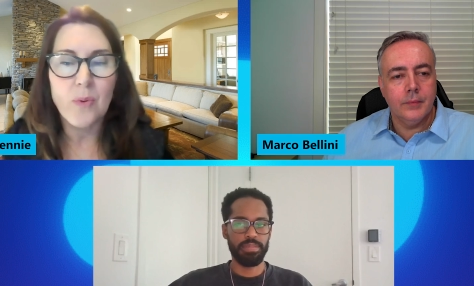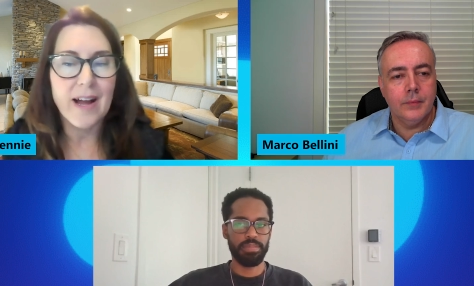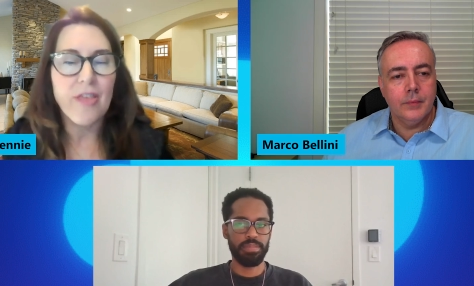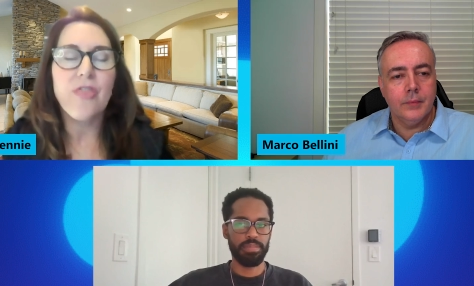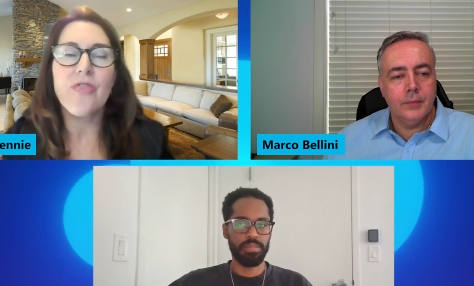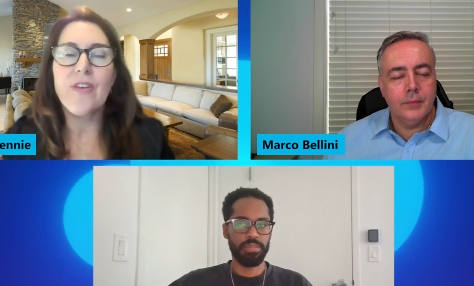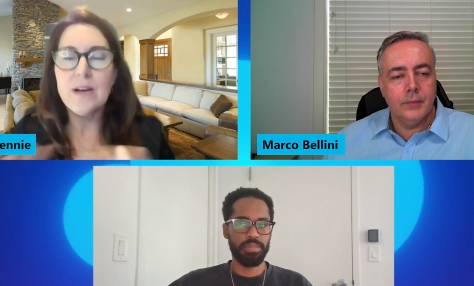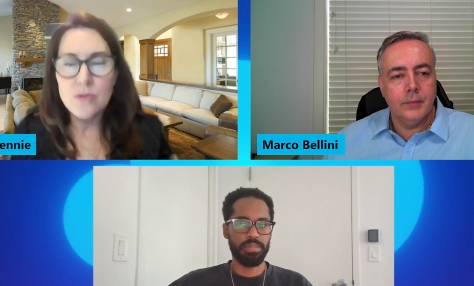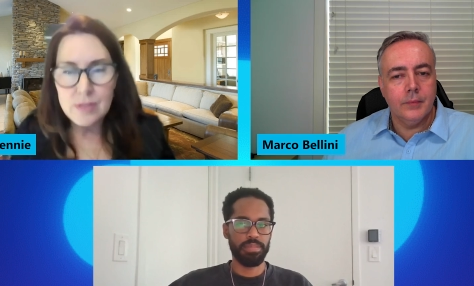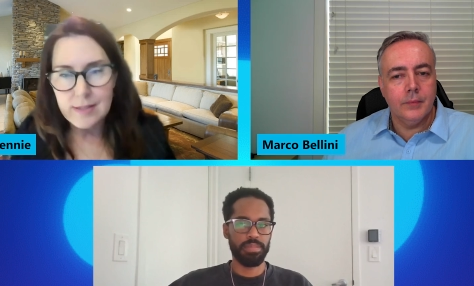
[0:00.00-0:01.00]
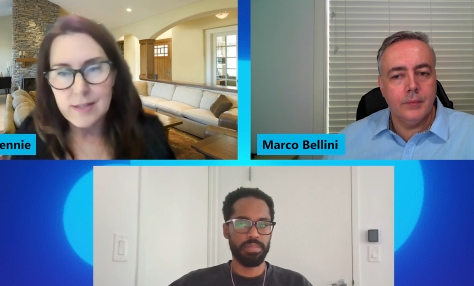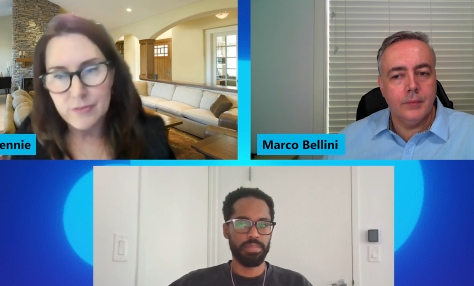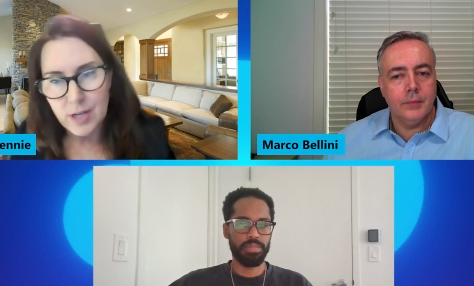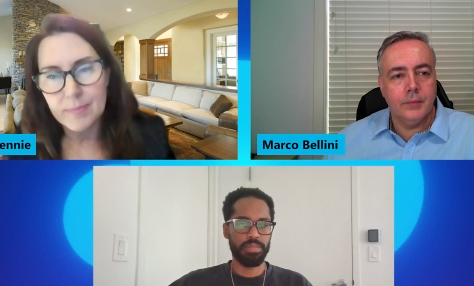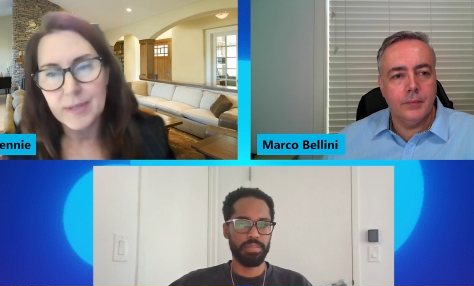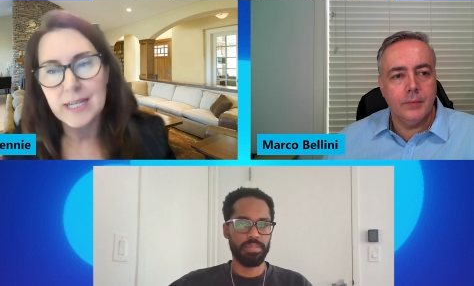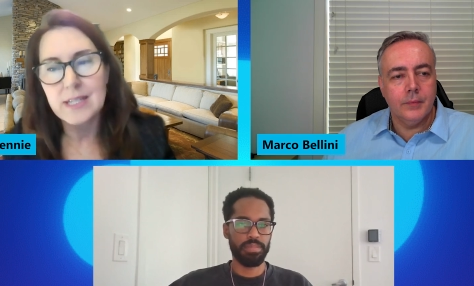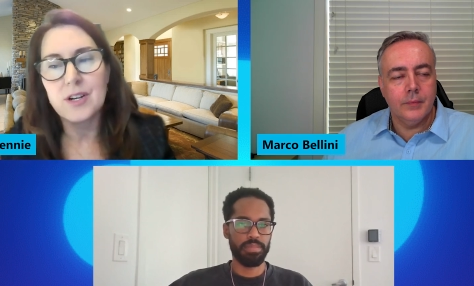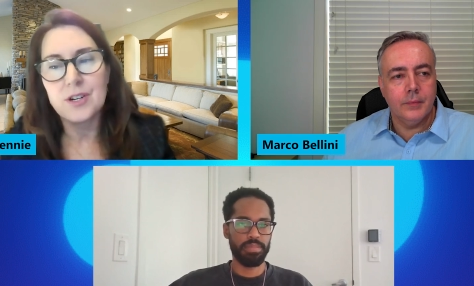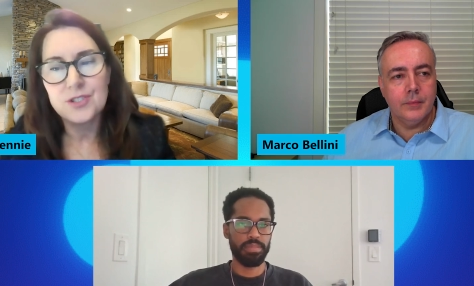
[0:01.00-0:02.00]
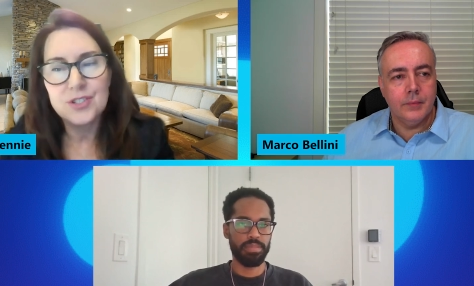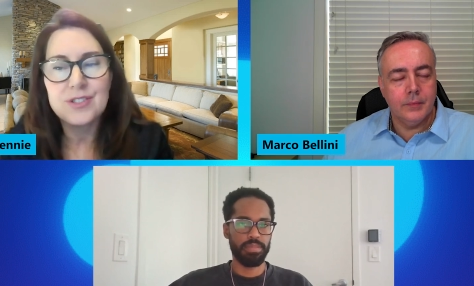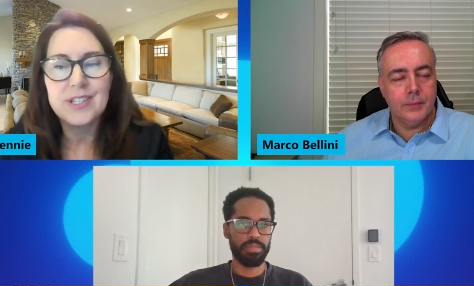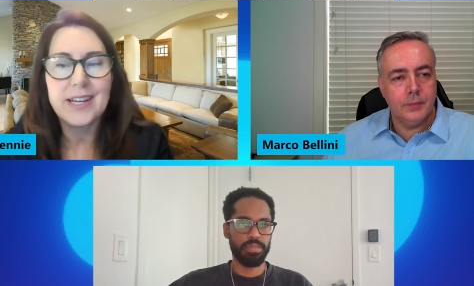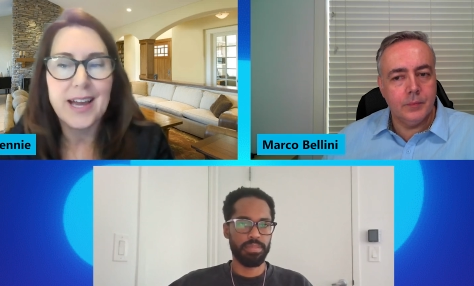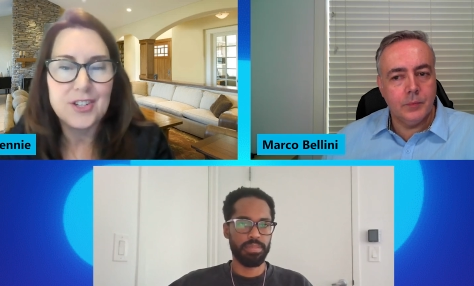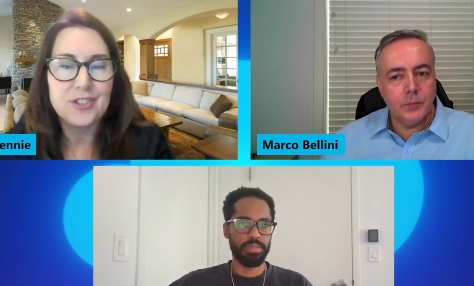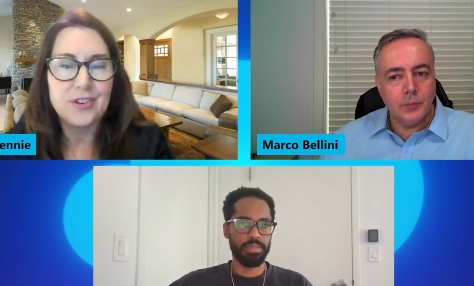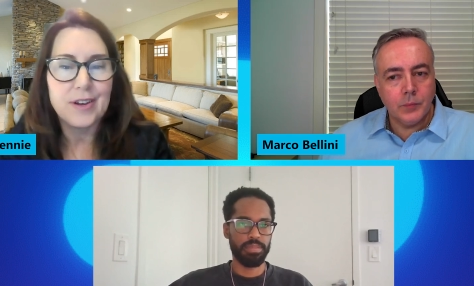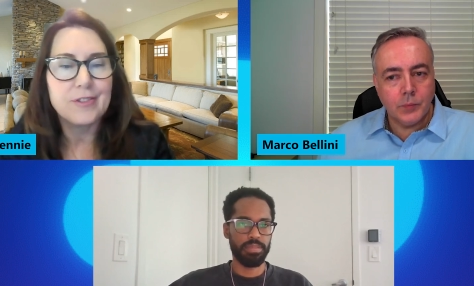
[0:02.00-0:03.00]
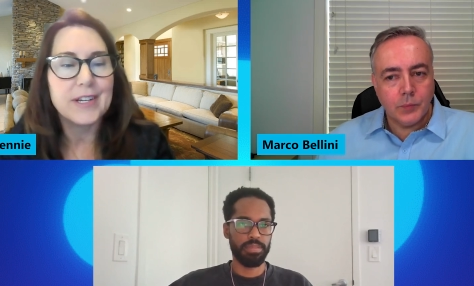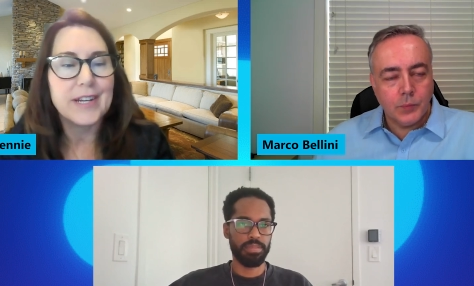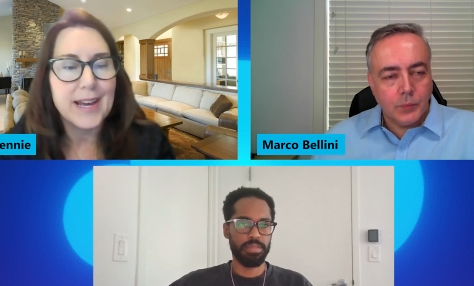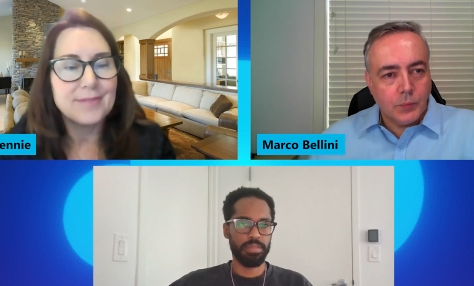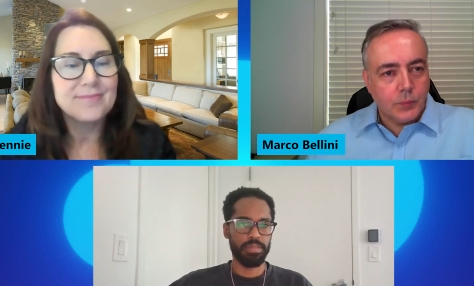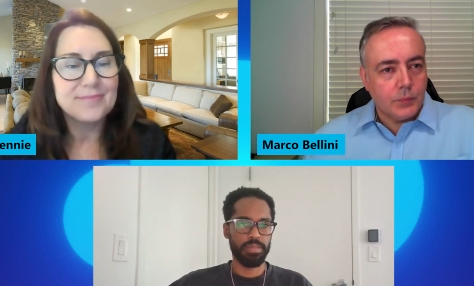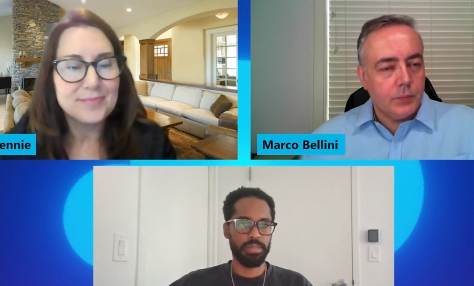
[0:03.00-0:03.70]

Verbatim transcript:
Speaker 1: are why thousands of companies are choosing Azure every day.